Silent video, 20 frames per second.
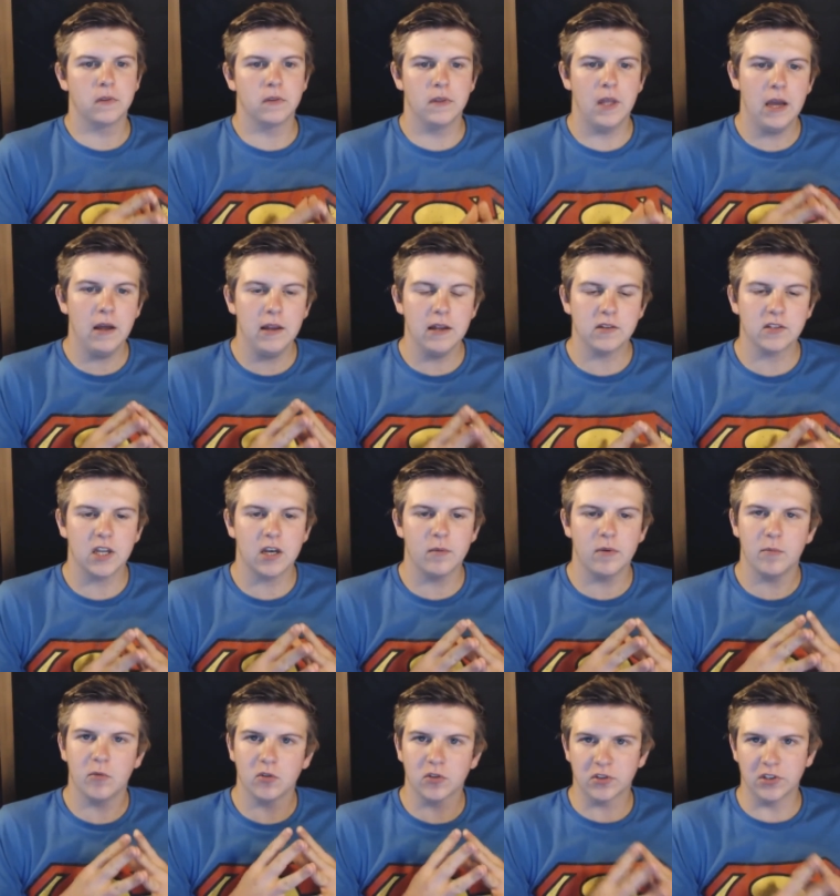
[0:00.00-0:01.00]
now let's get a
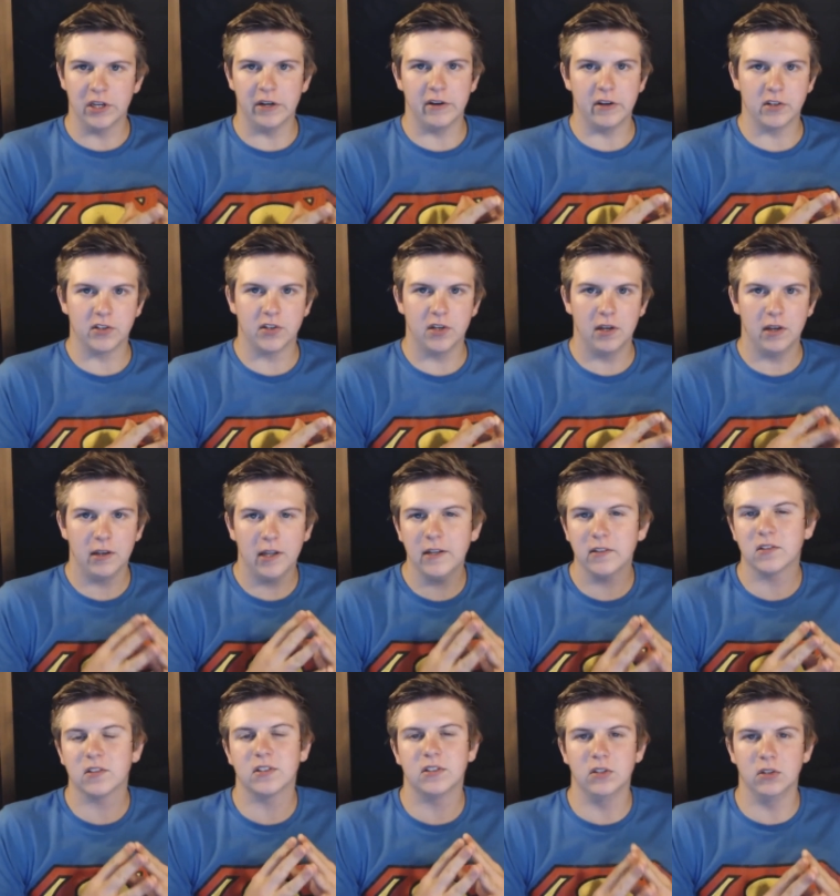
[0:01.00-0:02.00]
bit more serious.
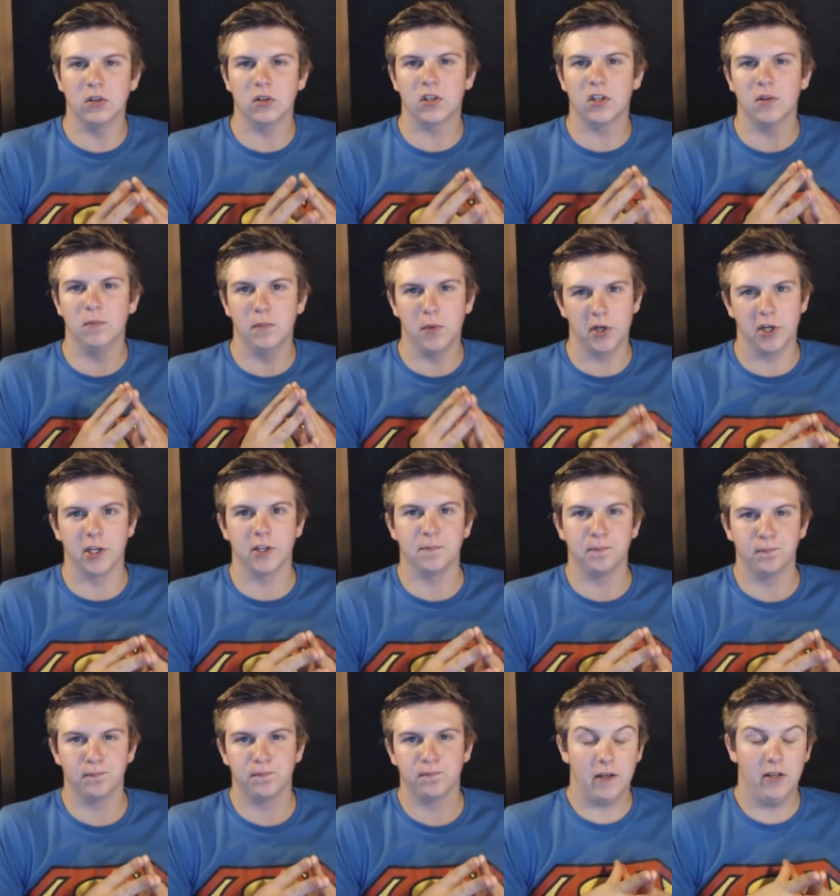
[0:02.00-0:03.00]
Let's talk money.
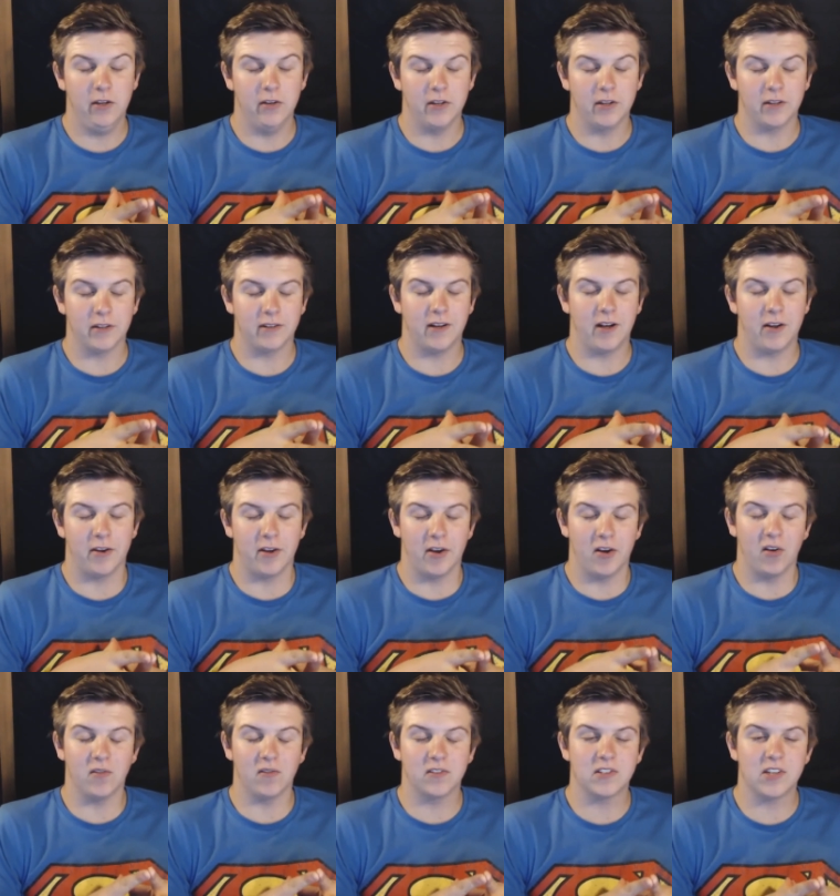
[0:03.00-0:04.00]
I
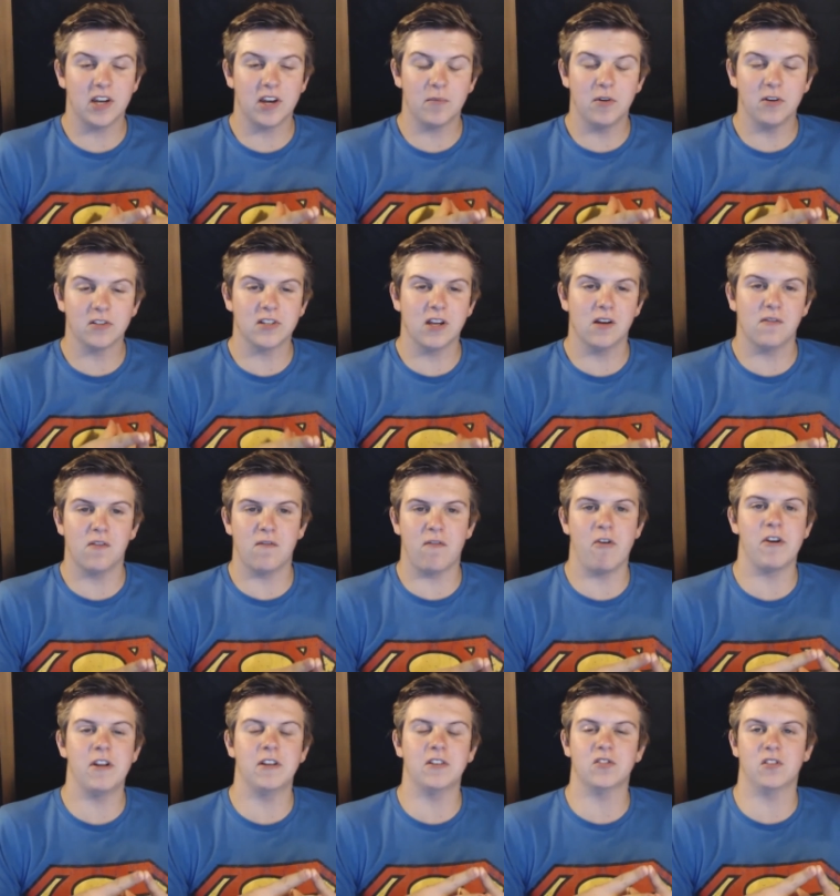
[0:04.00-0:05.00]
know, setting myself up
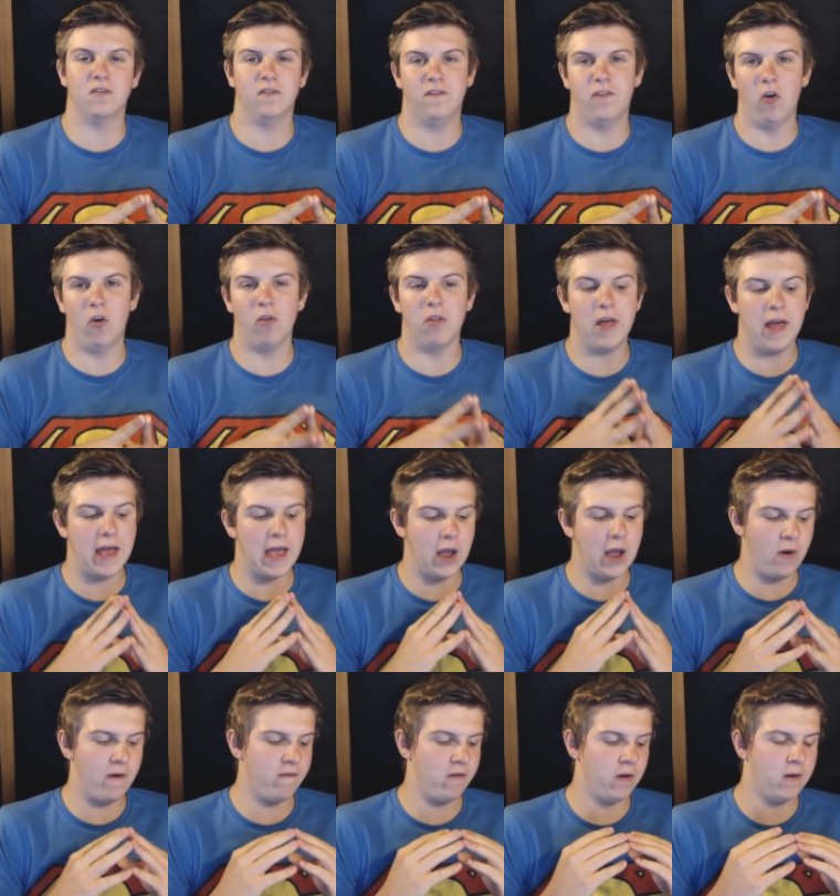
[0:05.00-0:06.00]
for an instant fall there.
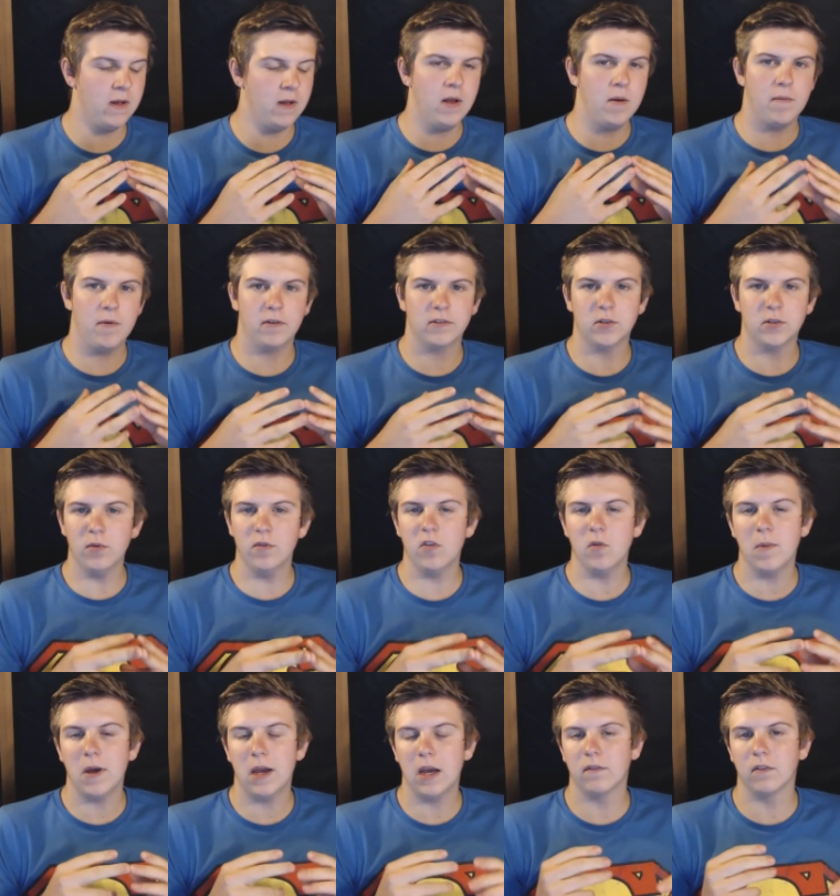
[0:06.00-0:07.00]
However, some of
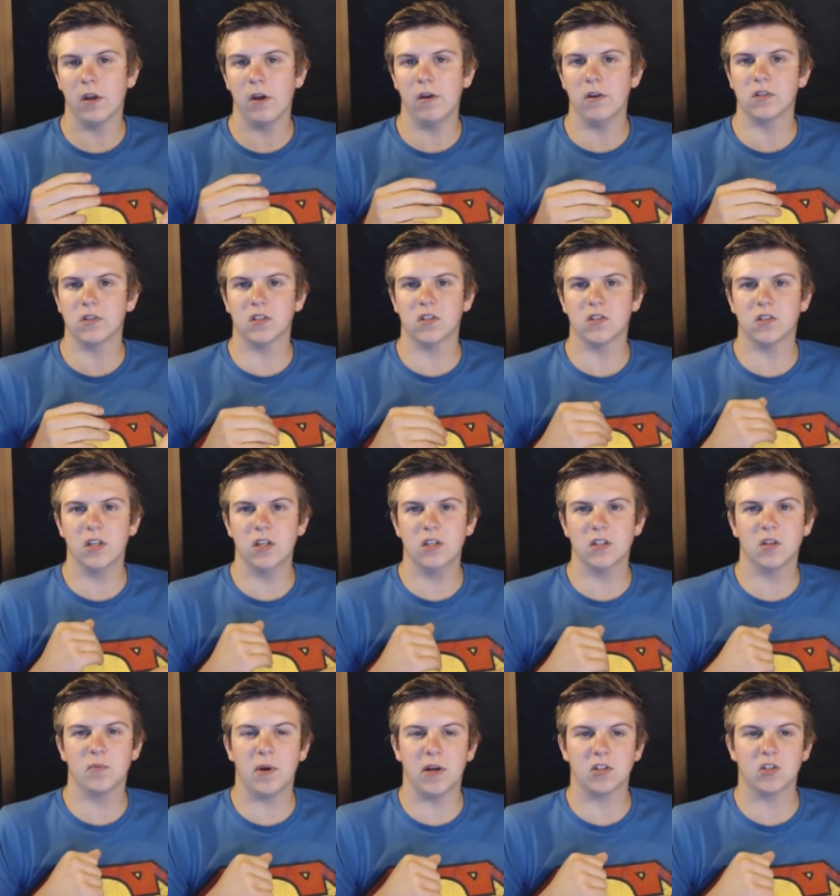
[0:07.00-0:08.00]
you may have noticed that
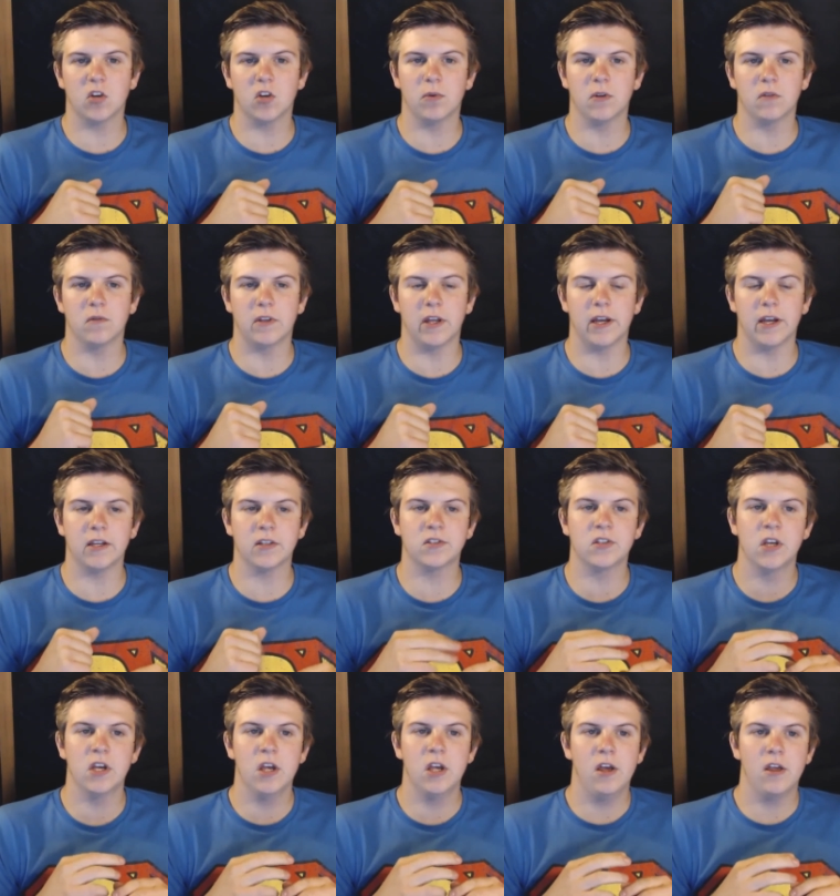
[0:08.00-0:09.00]
since the past couple of
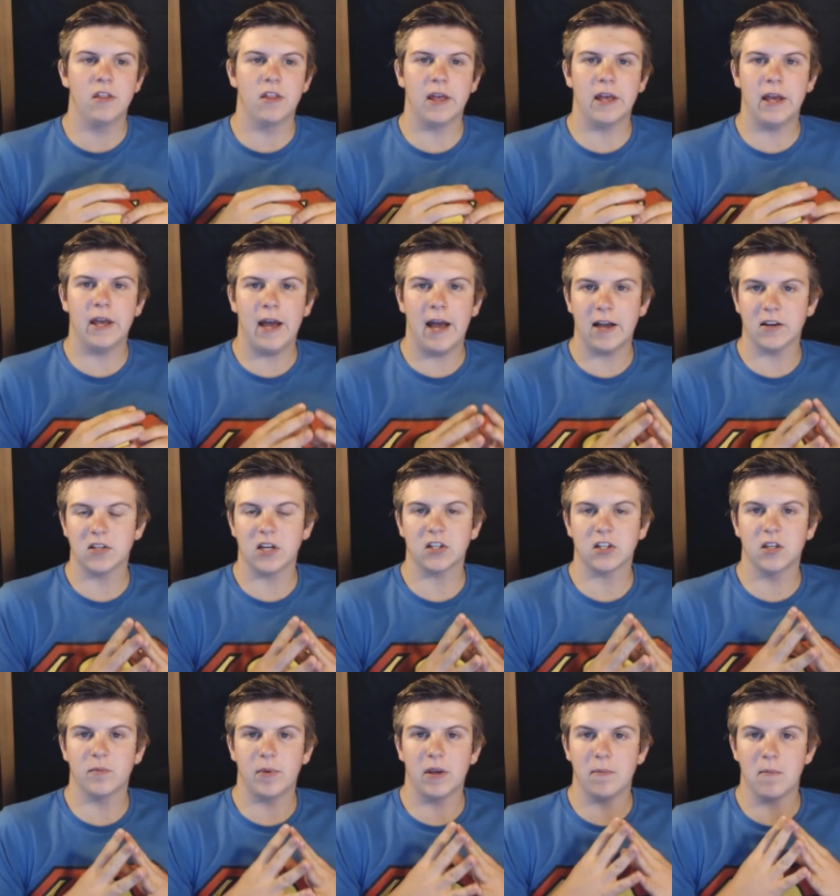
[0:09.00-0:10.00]
days there has
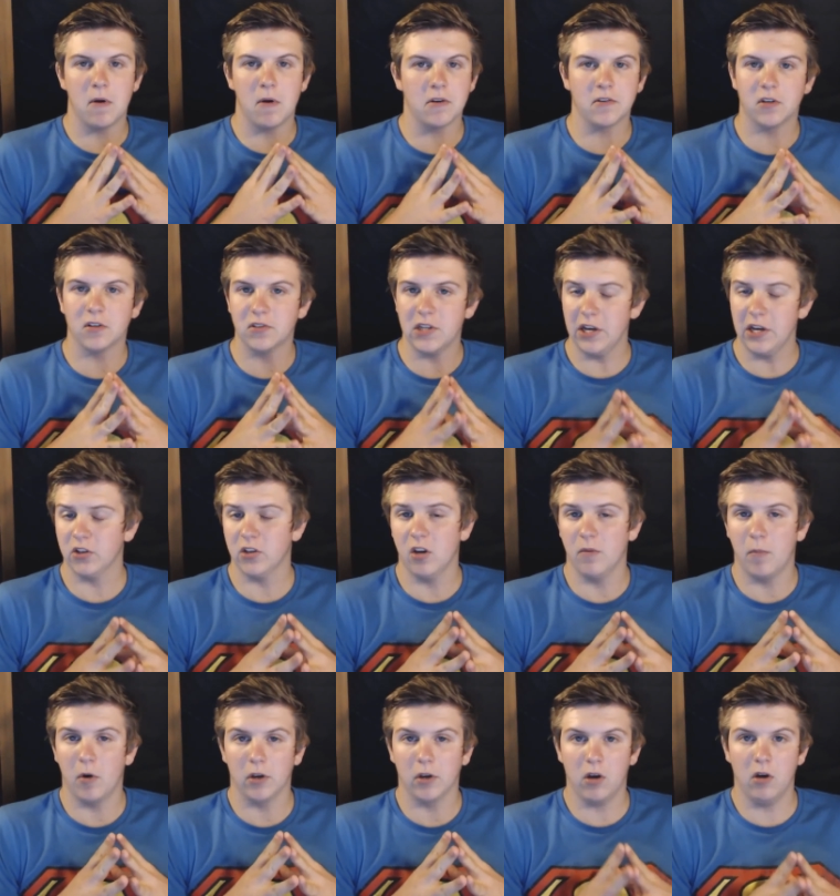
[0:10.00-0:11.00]
actually been monetization
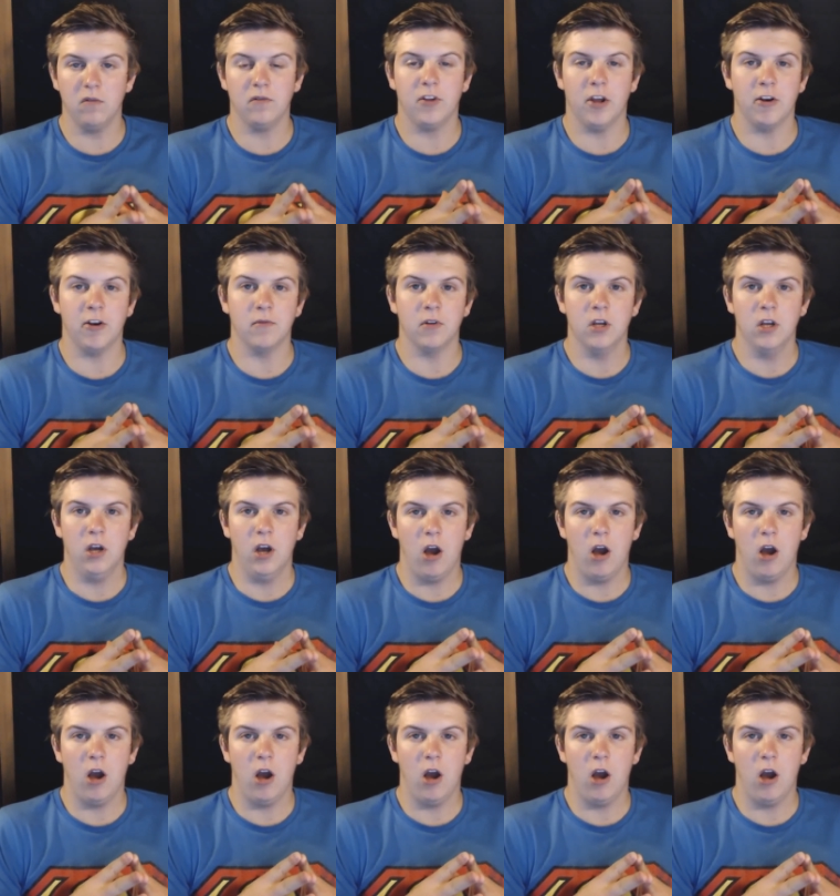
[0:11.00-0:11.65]
on my content.